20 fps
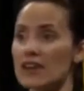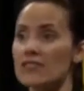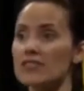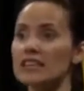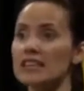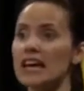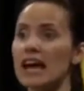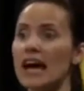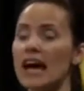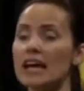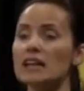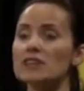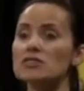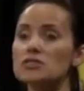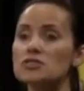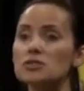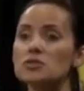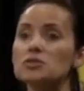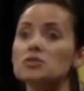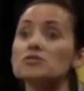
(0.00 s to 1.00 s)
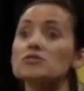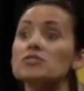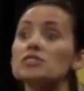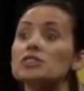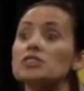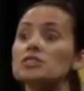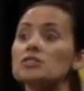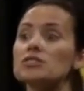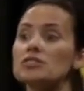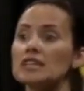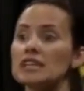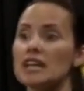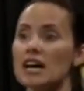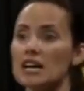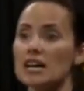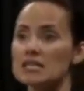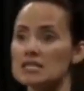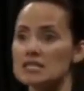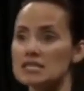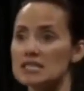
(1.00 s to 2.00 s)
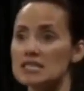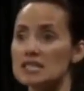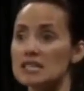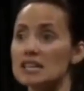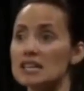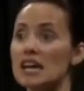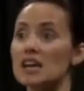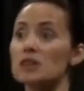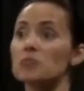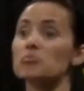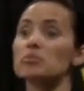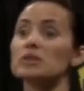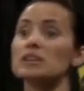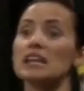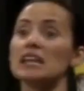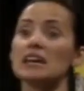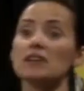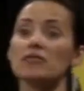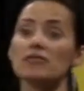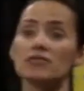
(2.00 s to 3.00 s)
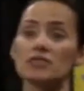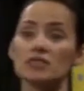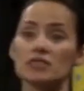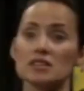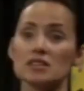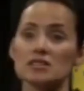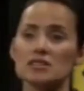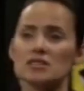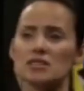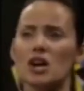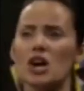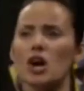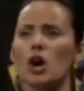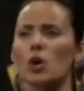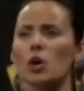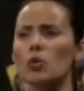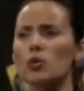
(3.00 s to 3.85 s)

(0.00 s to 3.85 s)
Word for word: have the attitude of curiosity and playfulness.